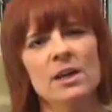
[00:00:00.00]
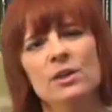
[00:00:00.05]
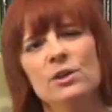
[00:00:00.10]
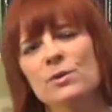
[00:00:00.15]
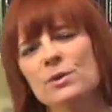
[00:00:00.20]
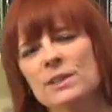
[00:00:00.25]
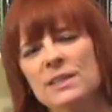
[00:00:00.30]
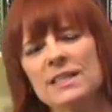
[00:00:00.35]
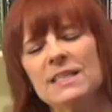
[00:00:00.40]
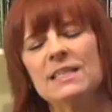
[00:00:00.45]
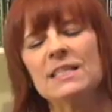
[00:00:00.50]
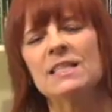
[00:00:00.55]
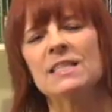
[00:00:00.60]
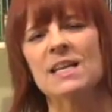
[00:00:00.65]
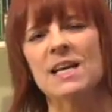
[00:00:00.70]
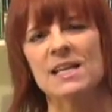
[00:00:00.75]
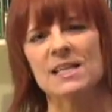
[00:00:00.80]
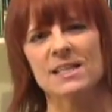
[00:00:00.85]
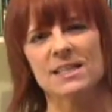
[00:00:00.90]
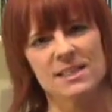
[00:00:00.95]
To assist
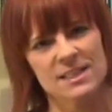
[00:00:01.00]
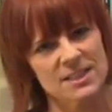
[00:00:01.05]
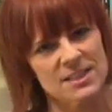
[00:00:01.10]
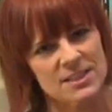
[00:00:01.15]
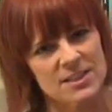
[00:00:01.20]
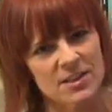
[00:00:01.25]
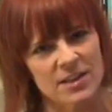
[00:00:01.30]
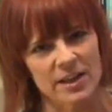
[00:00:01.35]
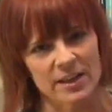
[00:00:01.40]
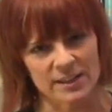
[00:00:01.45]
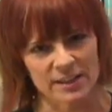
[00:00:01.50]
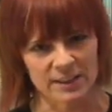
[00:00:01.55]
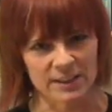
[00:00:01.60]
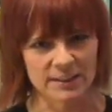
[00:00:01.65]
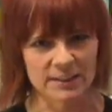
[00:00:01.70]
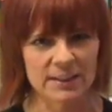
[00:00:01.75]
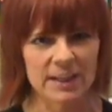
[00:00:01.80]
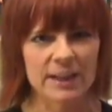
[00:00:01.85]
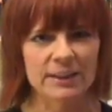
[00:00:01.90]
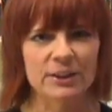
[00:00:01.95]
attendees in selecting
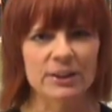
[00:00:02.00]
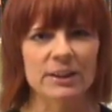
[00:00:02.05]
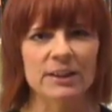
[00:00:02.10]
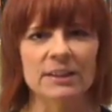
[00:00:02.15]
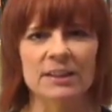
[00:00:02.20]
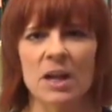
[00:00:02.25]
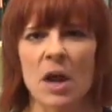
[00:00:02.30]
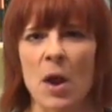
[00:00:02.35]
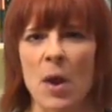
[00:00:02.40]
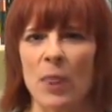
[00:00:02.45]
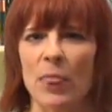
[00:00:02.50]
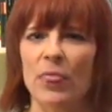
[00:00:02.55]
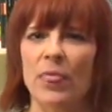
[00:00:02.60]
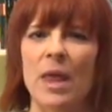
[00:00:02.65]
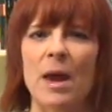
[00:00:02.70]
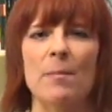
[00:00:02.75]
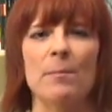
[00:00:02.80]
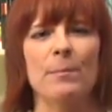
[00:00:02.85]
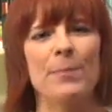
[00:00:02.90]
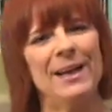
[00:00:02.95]
sessions
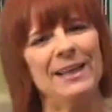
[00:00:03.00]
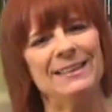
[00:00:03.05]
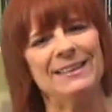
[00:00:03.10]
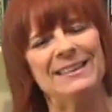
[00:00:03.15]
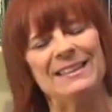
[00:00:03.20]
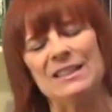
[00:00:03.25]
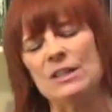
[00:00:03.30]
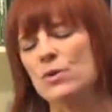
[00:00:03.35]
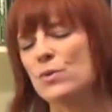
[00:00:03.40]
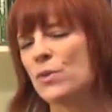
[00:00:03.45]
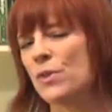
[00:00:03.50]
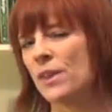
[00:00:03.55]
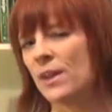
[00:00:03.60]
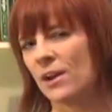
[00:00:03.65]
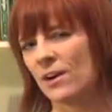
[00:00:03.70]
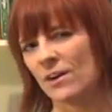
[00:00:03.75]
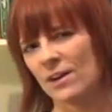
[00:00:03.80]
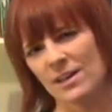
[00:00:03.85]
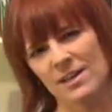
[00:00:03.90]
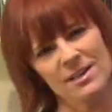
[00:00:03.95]
that best suit
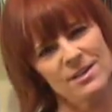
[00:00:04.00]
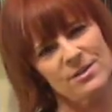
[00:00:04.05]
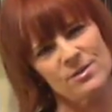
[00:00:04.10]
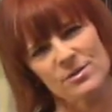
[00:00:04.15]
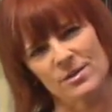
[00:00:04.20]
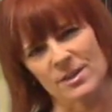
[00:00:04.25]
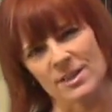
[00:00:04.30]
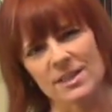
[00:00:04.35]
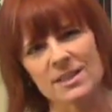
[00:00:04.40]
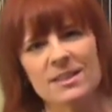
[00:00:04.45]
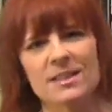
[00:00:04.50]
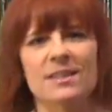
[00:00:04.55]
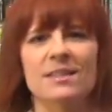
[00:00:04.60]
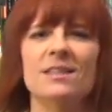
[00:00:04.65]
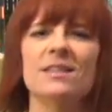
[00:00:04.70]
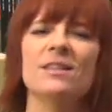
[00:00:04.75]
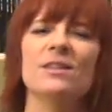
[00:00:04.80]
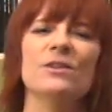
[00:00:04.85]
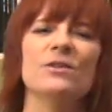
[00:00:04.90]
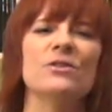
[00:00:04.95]
their interests,
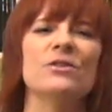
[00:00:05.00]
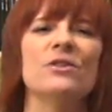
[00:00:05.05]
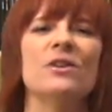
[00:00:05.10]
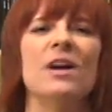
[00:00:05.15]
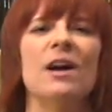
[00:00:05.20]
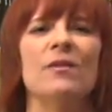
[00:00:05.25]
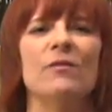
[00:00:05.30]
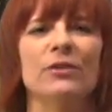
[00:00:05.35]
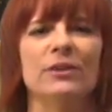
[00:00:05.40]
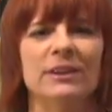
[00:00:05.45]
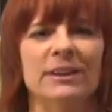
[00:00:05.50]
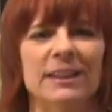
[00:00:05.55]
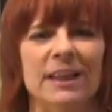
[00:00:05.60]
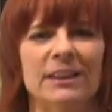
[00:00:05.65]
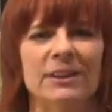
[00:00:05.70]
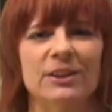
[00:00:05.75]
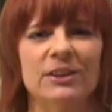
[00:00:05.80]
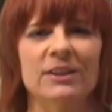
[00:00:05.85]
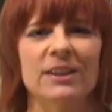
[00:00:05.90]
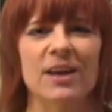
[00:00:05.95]
the user conference
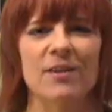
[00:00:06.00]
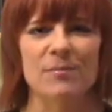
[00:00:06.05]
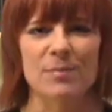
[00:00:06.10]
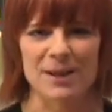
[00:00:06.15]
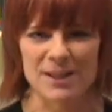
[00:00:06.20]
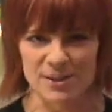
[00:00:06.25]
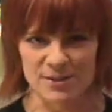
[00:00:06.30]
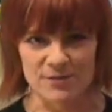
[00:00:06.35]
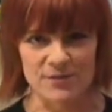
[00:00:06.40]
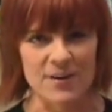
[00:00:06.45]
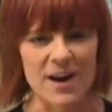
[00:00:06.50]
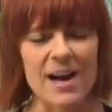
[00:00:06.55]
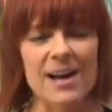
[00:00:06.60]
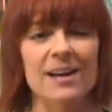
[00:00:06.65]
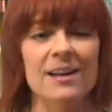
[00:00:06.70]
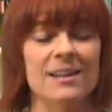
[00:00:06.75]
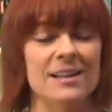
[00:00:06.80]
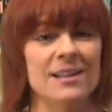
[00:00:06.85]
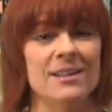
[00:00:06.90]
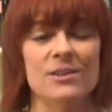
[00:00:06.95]
sessions have been
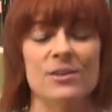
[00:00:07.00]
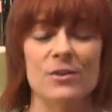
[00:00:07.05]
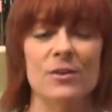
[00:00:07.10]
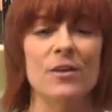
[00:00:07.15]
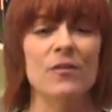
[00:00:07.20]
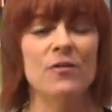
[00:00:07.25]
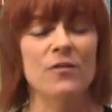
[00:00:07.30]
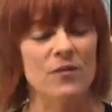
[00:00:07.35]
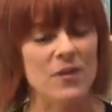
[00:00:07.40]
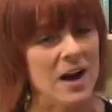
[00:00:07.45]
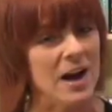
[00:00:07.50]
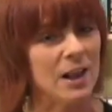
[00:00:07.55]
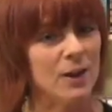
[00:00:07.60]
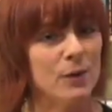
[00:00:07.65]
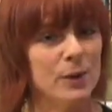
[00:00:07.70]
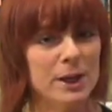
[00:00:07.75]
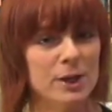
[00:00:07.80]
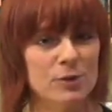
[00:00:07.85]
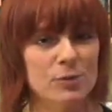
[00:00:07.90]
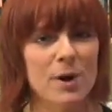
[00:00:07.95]
divided into the
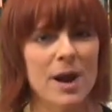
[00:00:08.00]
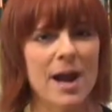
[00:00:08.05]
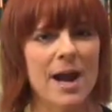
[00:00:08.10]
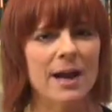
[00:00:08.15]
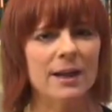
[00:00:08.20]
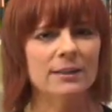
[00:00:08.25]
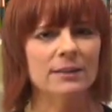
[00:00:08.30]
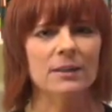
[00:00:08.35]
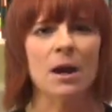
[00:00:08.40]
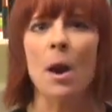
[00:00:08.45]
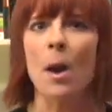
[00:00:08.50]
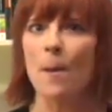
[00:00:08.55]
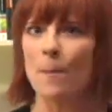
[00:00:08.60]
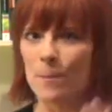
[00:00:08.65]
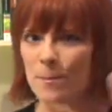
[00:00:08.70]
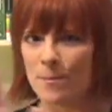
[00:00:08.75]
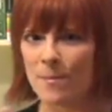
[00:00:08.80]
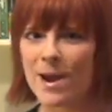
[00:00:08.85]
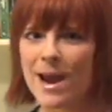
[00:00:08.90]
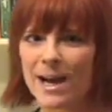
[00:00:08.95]
following tracks:
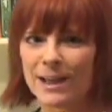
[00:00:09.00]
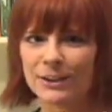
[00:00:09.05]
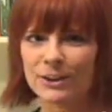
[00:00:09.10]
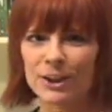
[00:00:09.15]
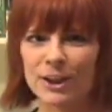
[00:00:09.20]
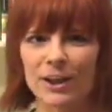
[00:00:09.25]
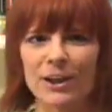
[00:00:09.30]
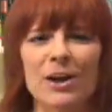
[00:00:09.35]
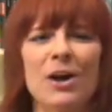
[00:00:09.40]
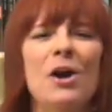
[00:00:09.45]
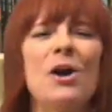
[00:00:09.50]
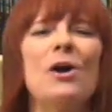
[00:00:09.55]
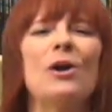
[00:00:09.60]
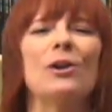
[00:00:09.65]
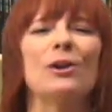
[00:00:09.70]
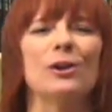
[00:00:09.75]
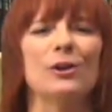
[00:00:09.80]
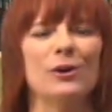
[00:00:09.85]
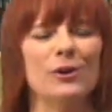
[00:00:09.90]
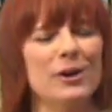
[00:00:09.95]
Magic,
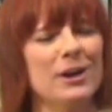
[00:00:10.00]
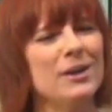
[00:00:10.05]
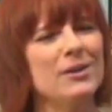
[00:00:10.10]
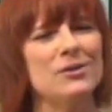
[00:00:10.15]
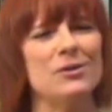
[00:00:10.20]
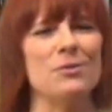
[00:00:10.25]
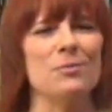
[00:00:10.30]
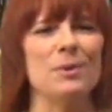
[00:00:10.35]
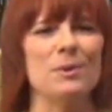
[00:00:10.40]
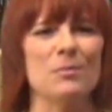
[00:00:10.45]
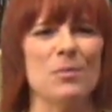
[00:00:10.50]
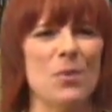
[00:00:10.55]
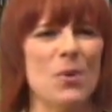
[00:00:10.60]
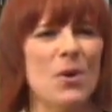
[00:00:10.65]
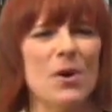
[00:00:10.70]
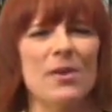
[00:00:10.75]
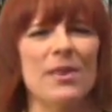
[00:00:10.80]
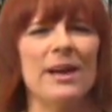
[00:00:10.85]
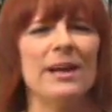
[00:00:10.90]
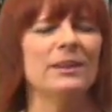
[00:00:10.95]
learning to be
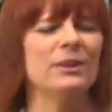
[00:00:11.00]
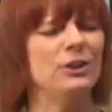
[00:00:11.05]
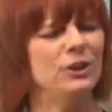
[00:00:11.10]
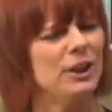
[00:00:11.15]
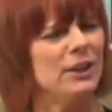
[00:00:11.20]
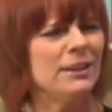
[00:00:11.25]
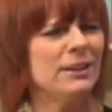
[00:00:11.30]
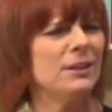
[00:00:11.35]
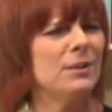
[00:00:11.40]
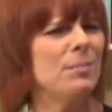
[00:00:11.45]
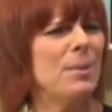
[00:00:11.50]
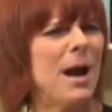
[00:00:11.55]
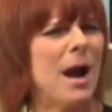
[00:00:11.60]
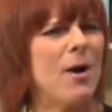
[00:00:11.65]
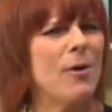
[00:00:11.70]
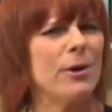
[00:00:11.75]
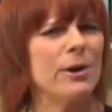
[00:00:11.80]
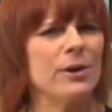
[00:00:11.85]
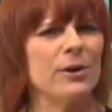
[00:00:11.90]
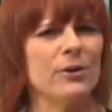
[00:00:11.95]
more than just a
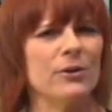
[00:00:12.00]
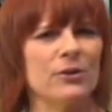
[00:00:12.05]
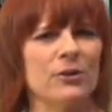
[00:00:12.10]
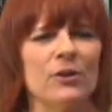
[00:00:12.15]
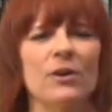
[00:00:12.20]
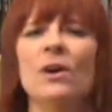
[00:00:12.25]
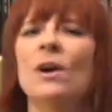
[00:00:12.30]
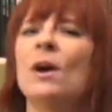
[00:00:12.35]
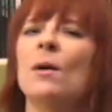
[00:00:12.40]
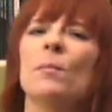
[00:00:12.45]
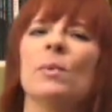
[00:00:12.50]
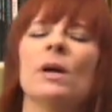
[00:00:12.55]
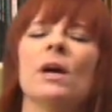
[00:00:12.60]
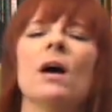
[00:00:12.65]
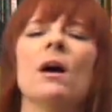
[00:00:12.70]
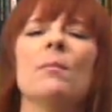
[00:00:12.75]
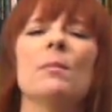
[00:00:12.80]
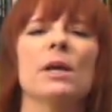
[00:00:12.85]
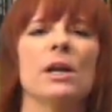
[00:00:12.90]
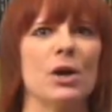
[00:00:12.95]
power user,
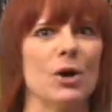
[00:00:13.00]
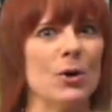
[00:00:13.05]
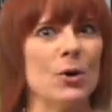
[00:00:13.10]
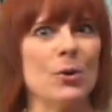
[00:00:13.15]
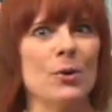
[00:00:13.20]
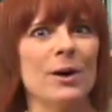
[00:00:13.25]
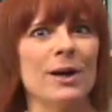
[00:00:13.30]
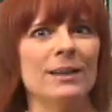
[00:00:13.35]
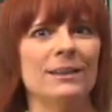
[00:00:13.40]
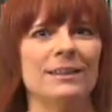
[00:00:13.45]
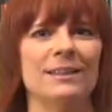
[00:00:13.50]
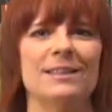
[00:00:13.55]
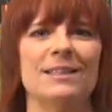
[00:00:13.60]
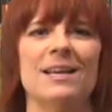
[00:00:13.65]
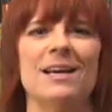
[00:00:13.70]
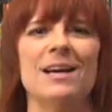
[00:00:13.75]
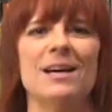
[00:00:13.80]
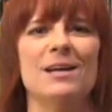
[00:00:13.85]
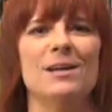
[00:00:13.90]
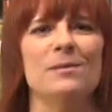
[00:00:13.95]
become an OS
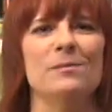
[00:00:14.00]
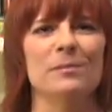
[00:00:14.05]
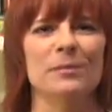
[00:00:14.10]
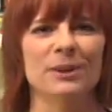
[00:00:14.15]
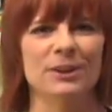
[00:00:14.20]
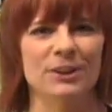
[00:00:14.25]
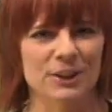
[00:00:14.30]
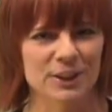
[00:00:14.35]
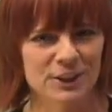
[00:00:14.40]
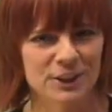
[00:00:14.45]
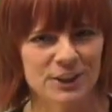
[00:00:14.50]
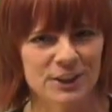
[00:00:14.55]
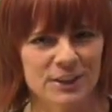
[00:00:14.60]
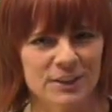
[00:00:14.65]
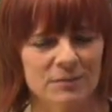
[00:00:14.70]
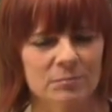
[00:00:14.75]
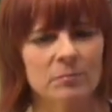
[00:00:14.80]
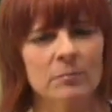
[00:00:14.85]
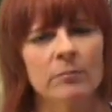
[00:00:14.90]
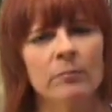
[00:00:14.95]
X magician;